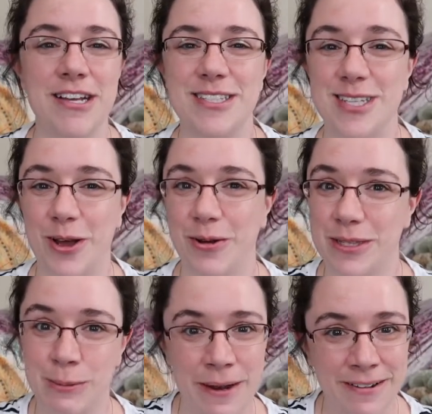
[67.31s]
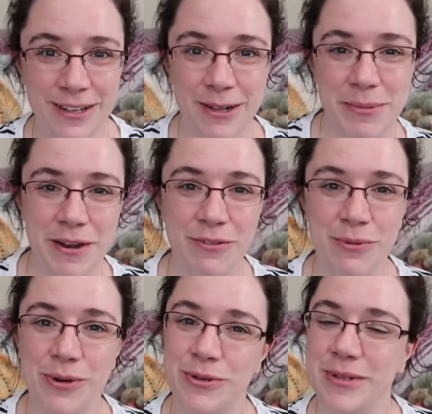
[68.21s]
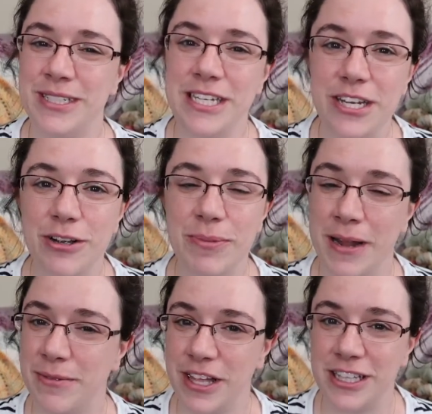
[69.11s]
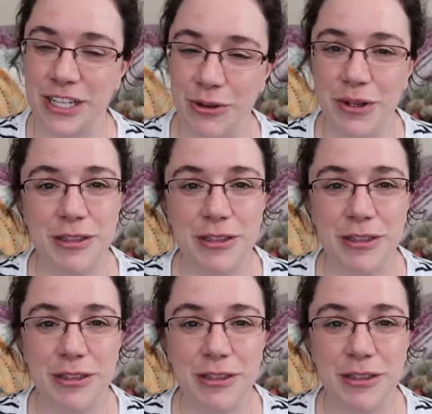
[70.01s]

So it's been a little bit of a whirlwind here, but I'm glad that you're